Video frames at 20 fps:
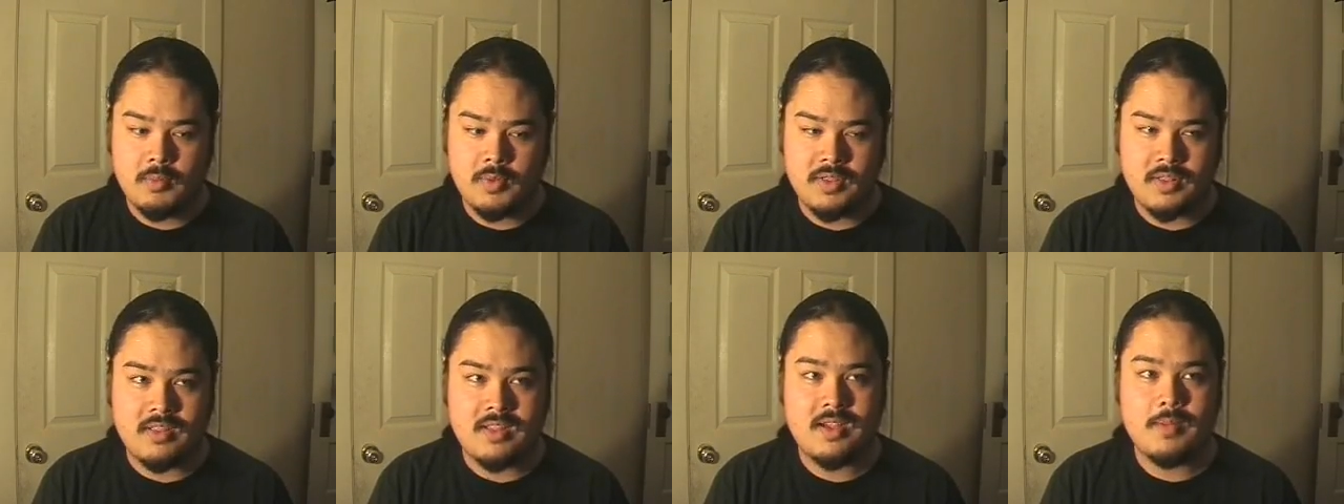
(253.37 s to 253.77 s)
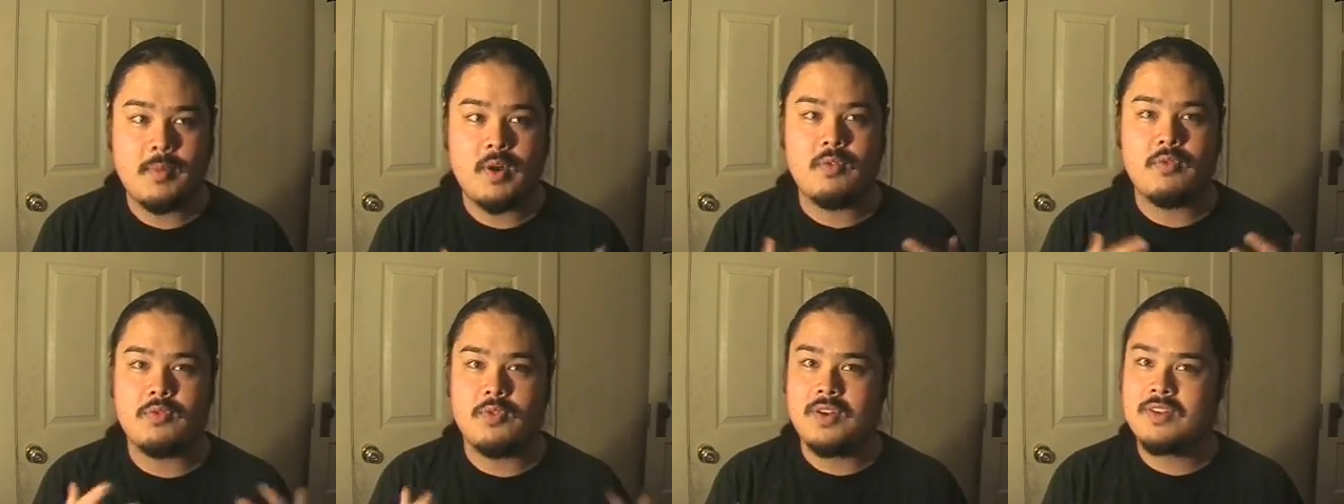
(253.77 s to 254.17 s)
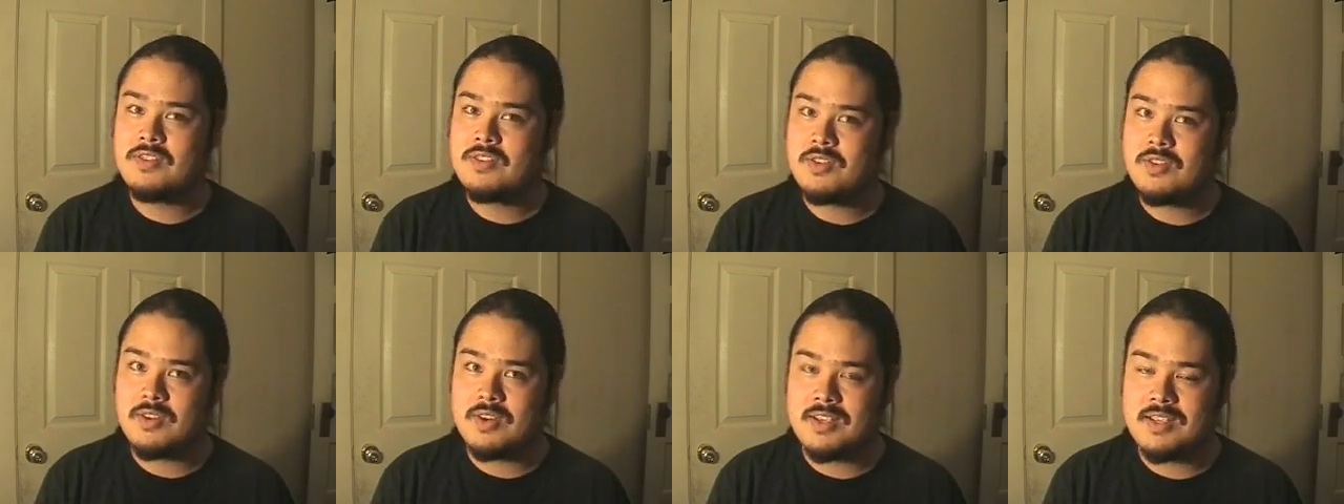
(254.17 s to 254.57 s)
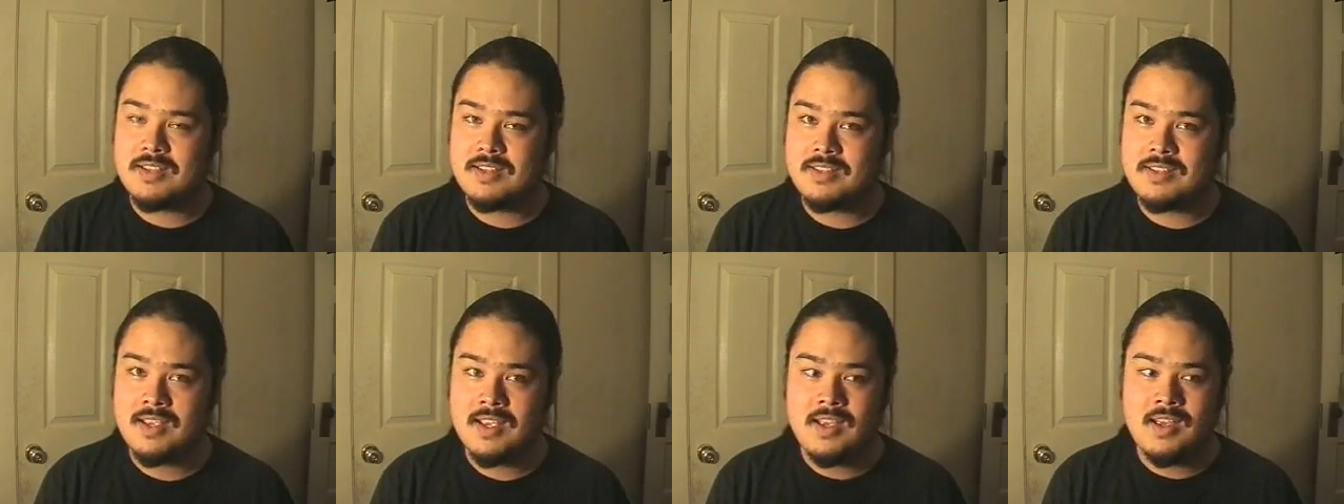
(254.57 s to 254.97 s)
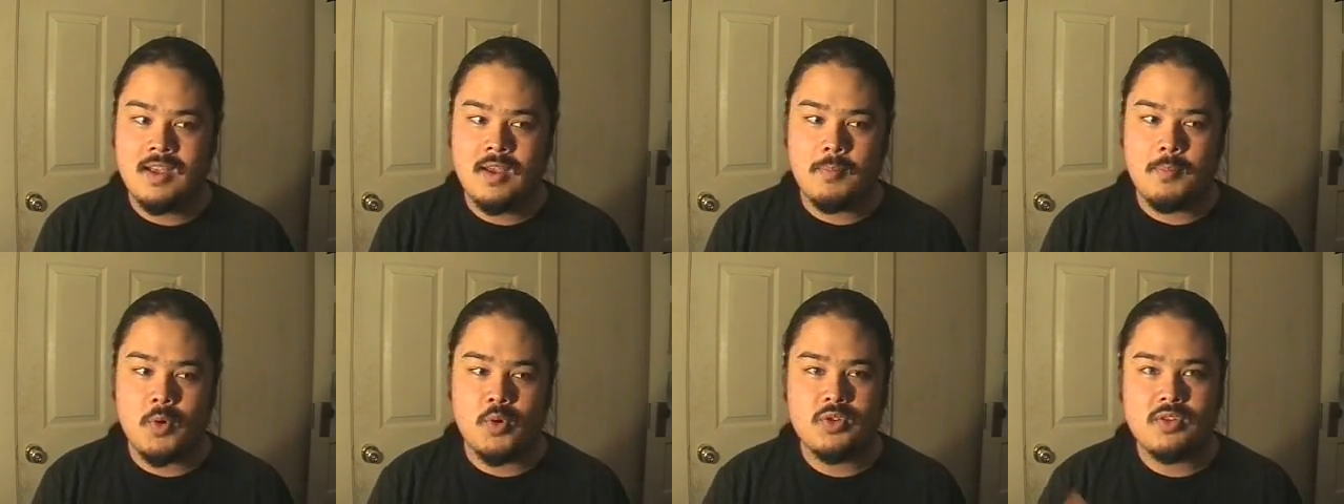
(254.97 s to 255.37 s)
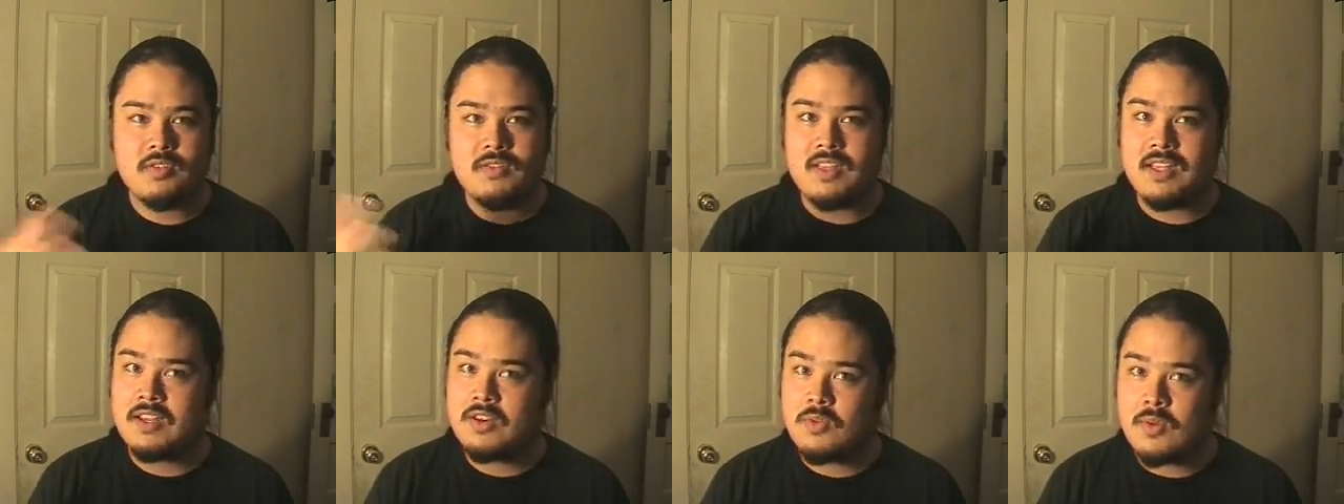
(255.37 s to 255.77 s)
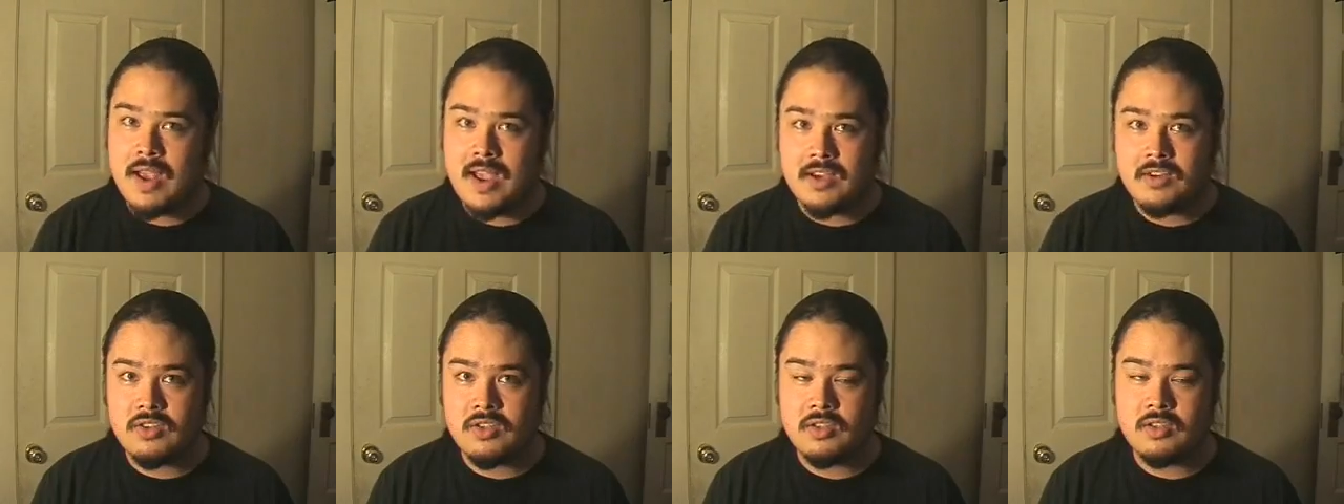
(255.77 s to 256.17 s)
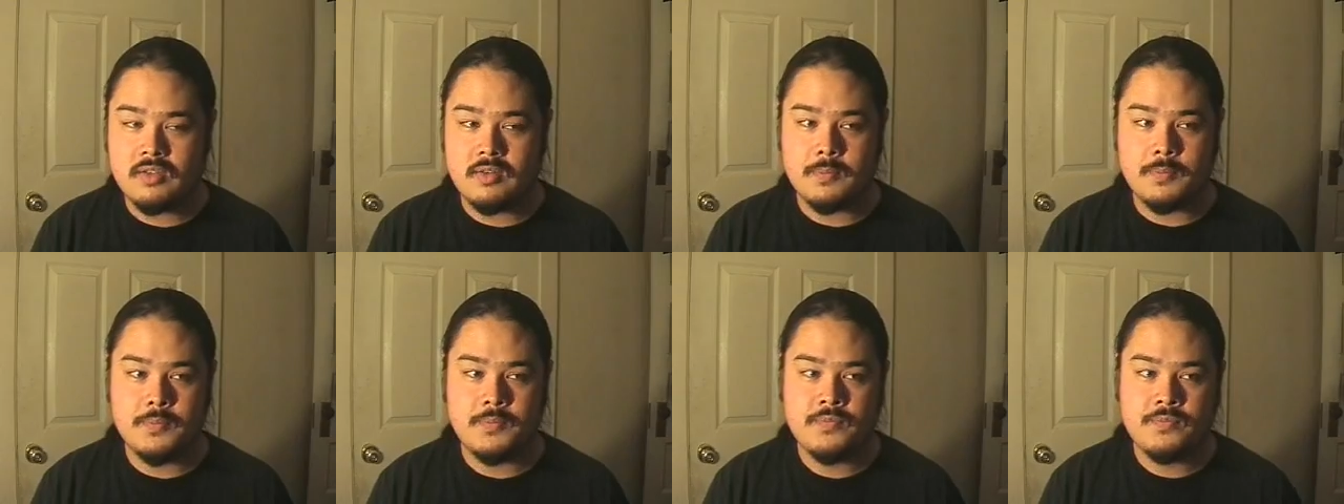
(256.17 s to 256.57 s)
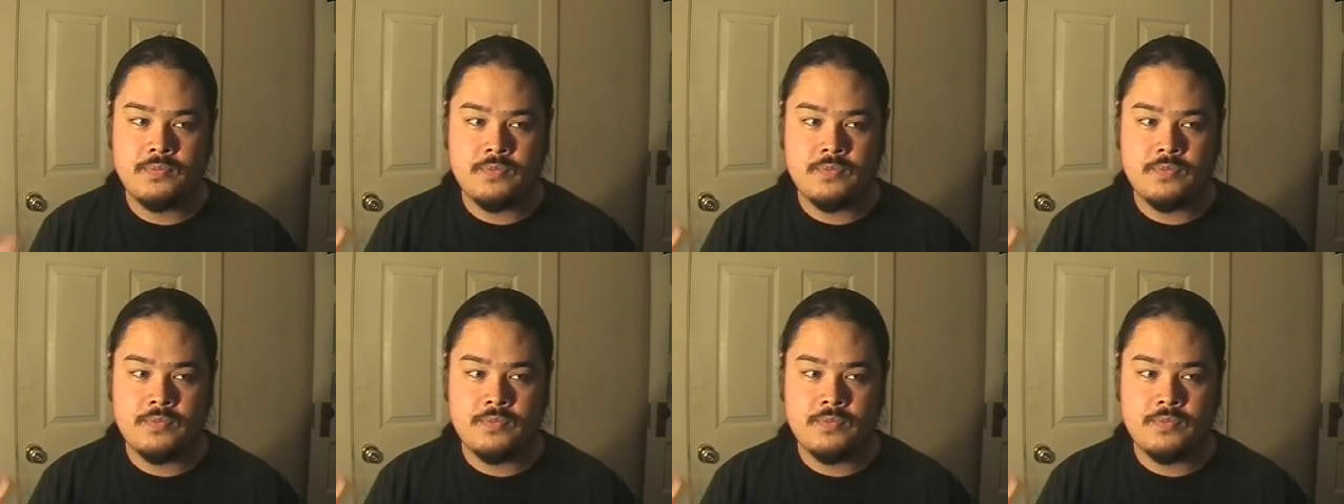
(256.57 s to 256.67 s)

But the thing about Friendster is most of the interaction,